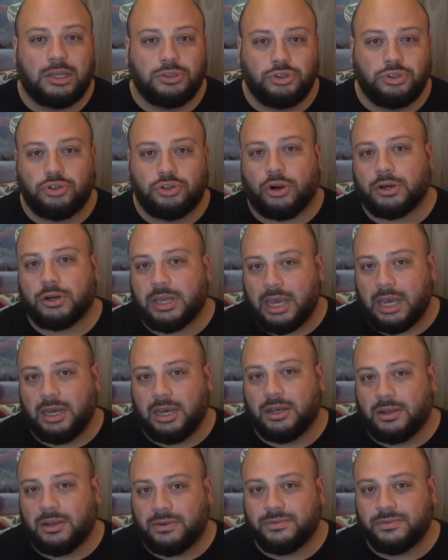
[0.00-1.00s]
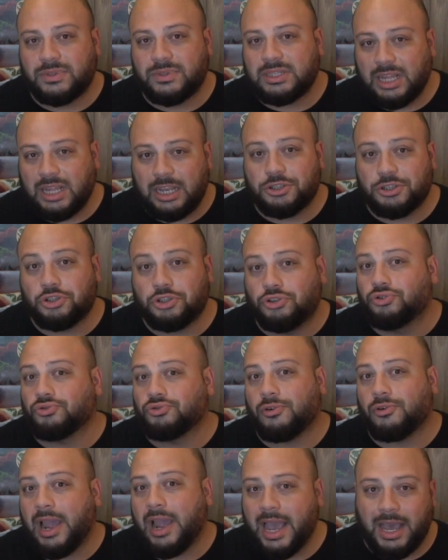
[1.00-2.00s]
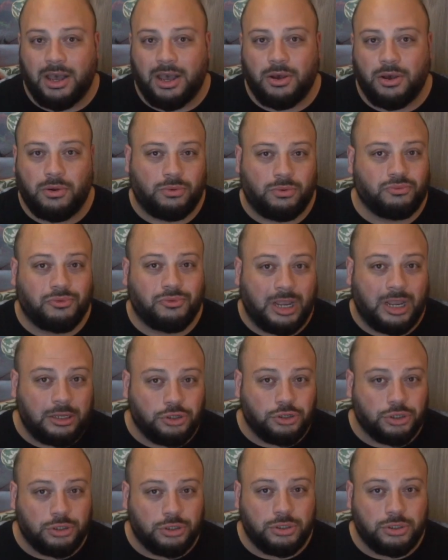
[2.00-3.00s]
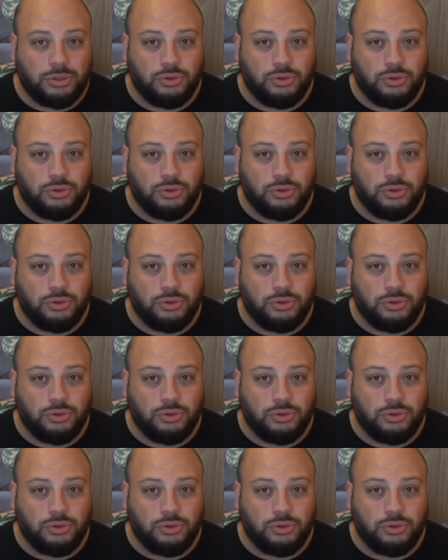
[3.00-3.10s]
dark elves / drow rangers